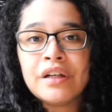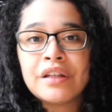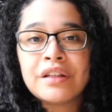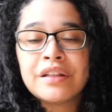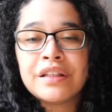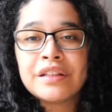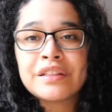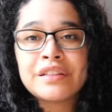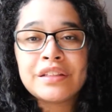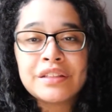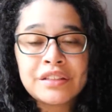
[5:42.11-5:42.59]

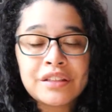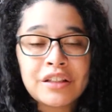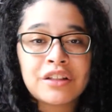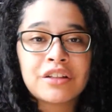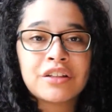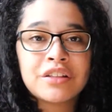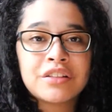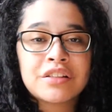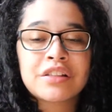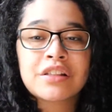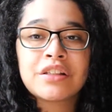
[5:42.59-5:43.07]
This is a
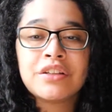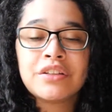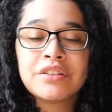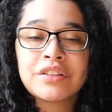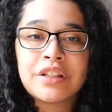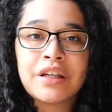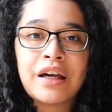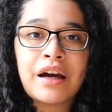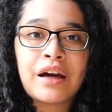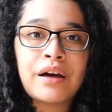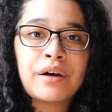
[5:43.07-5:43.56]
good skill
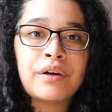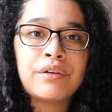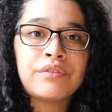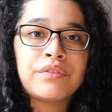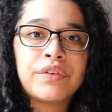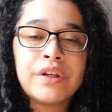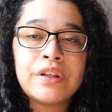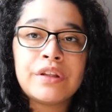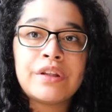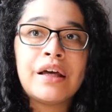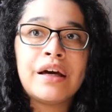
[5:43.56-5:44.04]
to have,
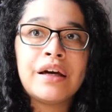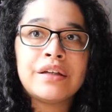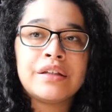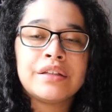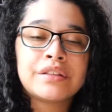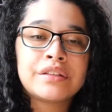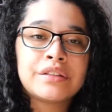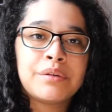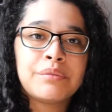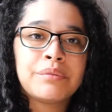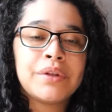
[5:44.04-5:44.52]
and that is
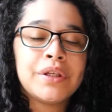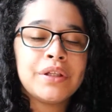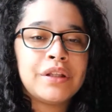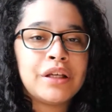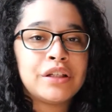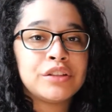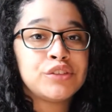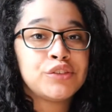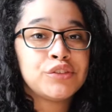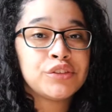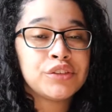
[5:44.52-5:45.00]
something
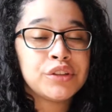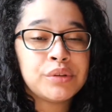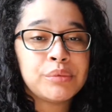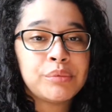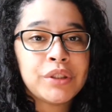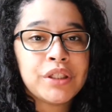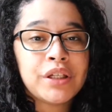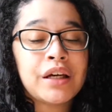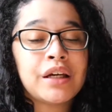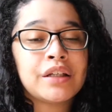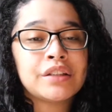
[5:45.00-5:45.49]
that
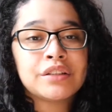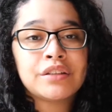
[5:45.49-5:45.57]
streaming has